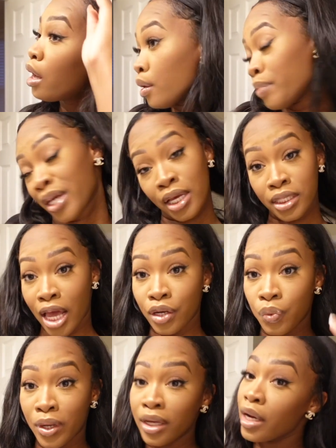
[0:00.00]
because I
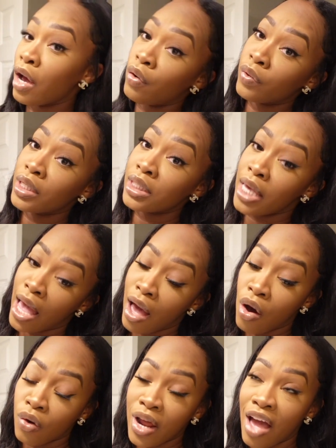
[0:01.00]
do wanna get out on the
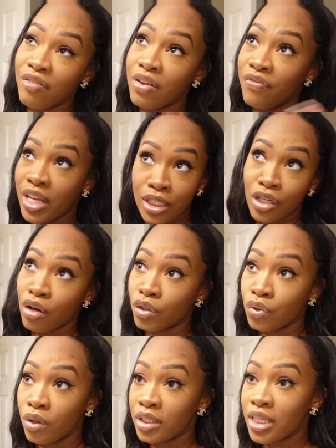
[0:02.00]
town. I have an event to go
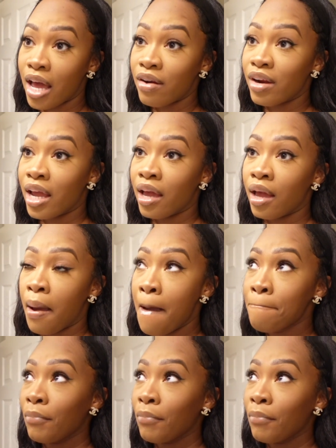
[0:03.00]
to on Saturday.